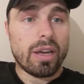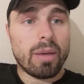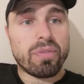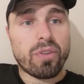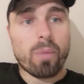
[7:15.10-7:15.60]

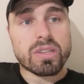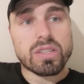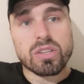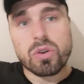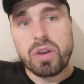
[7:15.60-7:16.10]
Performances
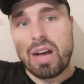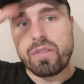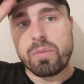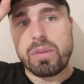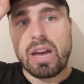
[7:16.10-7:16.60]
that stood out
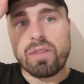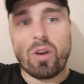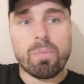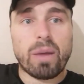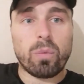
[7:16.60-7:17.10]
for me, I
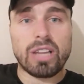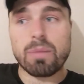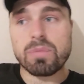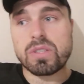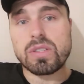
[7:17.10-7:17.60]
thought Ben
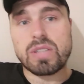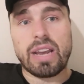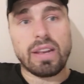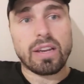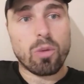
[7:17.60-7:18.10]
Williams,
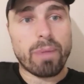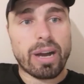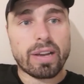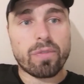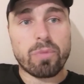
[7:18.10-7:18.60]
saying it come
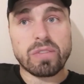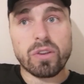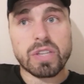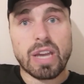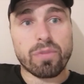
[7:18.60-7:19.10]
back from his
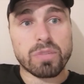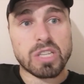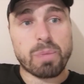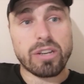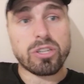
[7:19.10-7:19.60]
first game from
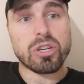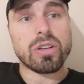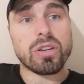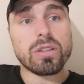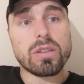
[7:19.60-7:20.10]

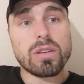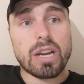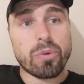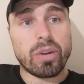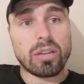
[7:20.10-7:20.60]
suspension, had
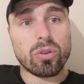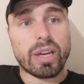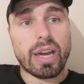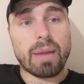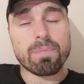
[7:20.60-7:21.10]
a really good
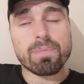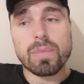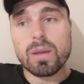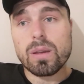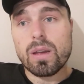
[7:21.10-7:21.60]
game.
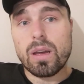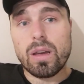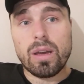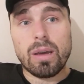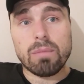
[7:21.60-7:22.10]

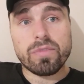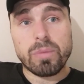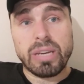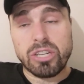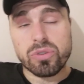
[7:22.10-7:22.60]
For
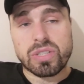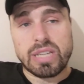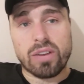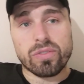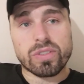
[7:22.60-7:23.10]
me, he should
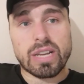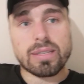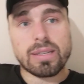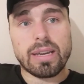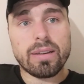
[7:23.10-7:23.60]
start on
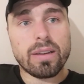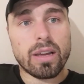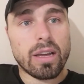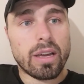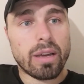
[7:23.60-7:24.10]
Saturday.
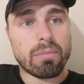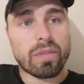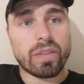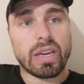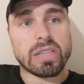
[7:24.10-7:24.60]
I
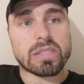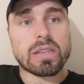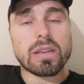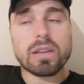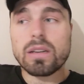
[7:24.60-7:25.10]
think
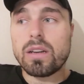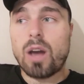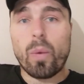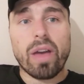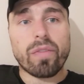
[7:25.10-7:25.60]
he's
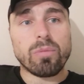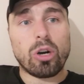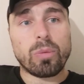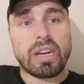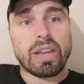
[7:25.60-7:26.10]
away from
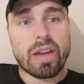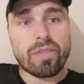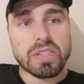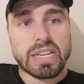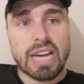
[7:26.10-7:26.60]
home, you need that
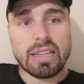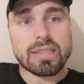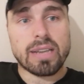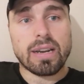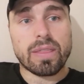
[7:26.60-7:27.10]

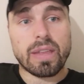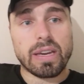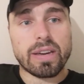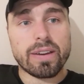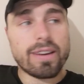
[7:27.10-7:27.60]
physicality, and I
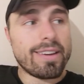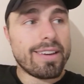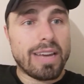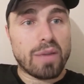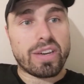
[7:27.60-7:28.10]
think
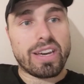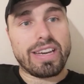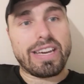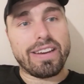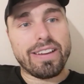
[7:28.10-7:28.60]
if he
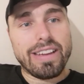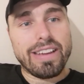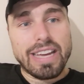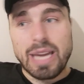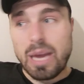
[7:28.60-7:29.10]
can
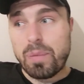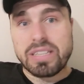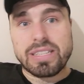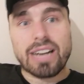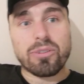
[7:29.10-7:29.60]
keep his
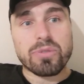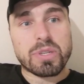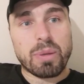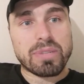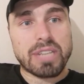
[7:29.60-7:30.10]
tackles
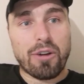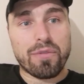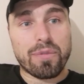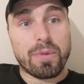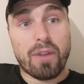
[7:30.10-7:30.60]
to
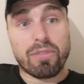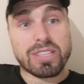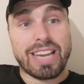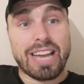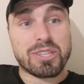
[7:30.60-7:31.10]
himself,
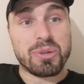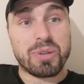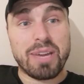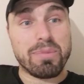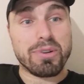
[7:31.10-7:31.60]
obviously get
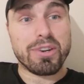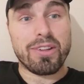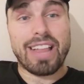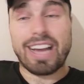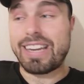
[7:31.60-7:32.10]
stuck in, but not
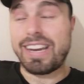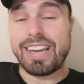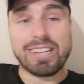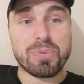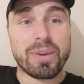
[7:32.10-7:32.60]
like he did
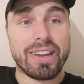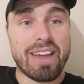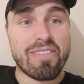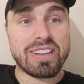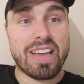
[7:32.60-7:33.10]
against Wigan
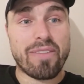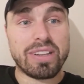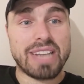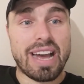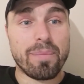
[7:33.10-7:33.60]
every
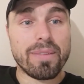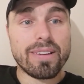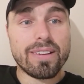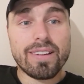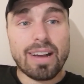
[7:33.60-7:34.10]
time.
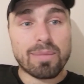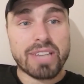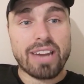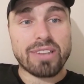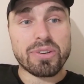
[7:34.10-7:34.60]
I'm
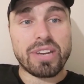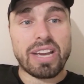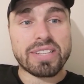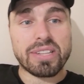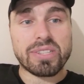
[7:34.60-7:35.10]
scared he's going to
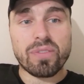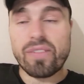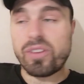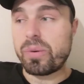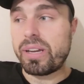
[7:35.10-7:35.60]
get sent off
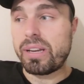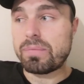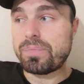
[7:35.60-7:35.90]
every week.